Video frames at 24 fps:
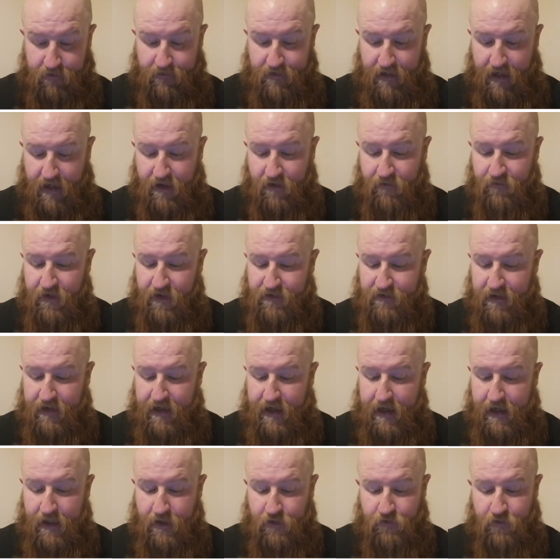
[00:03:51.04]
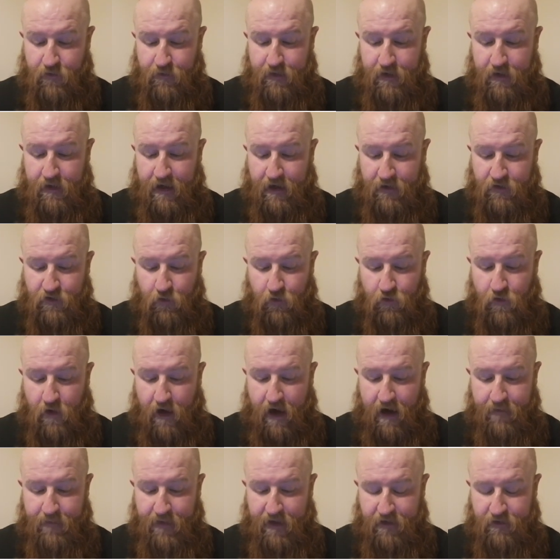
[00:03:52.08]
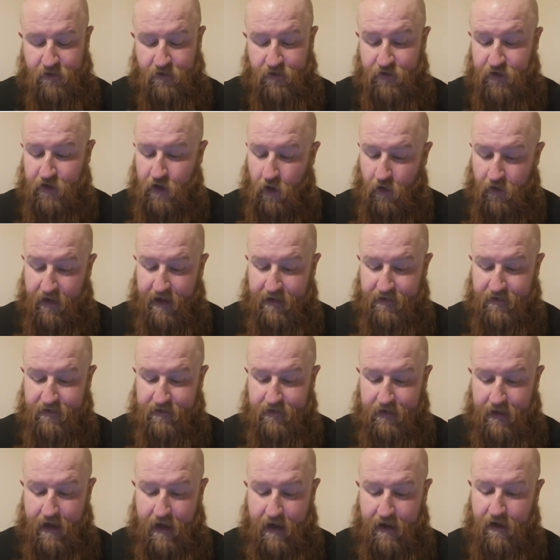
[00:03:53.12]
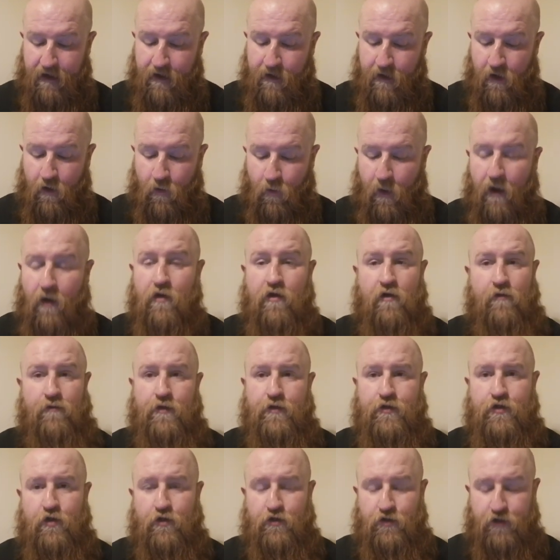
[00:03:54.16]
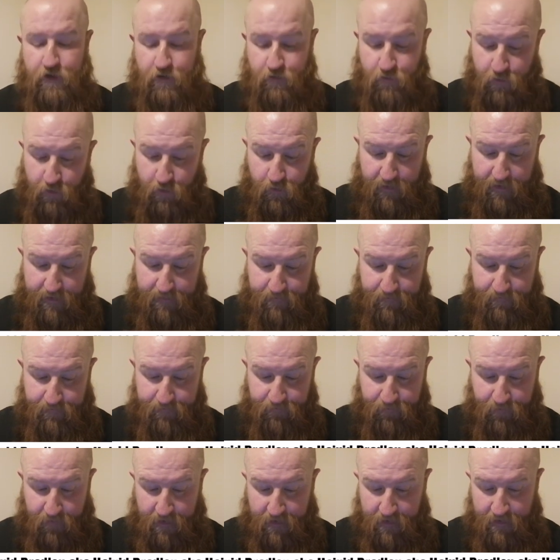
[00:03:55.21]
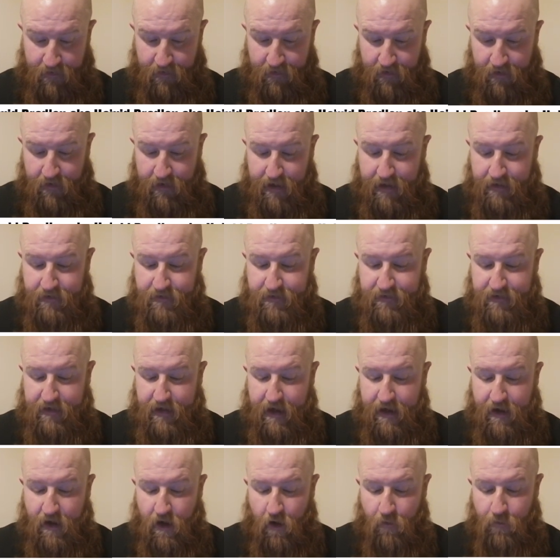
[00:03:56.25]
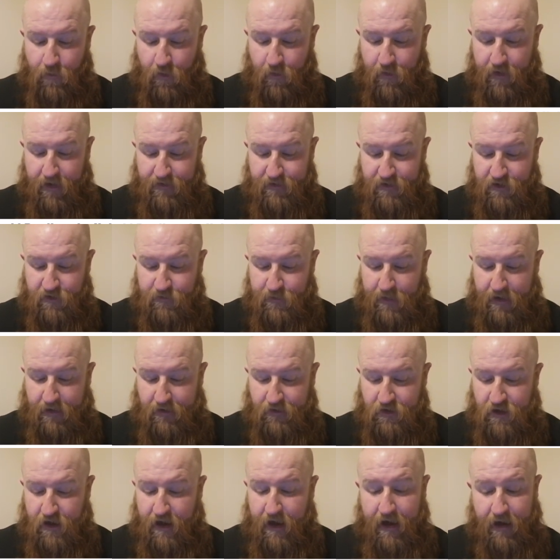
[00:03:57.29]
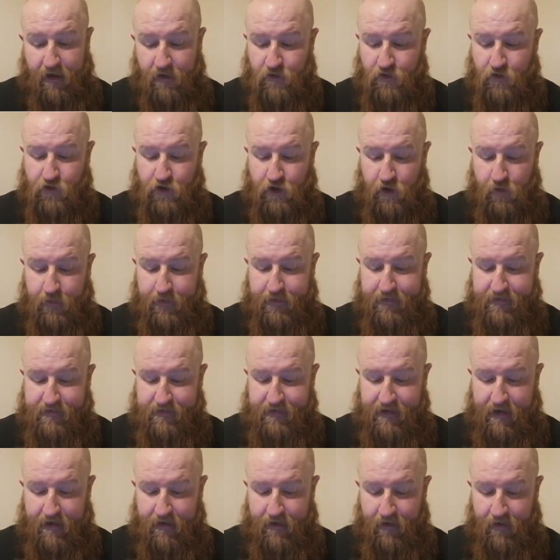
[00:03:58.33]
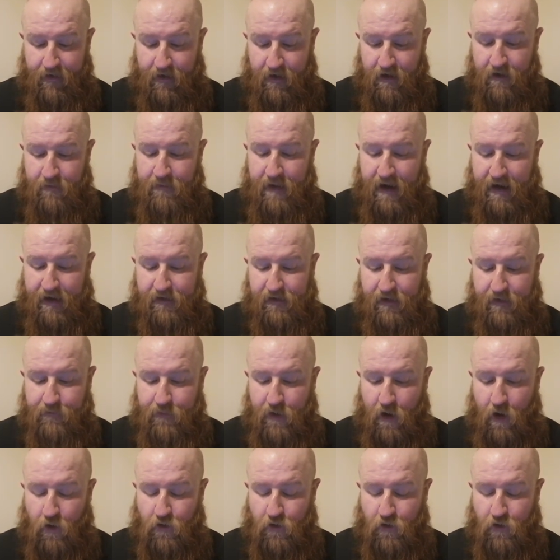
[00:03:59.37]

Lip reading: Today, investigators from the National Crime Agency, or the NCA, welcomed the judge's ruling. NCA Operations Manager Hazel Stewart said, "Macklin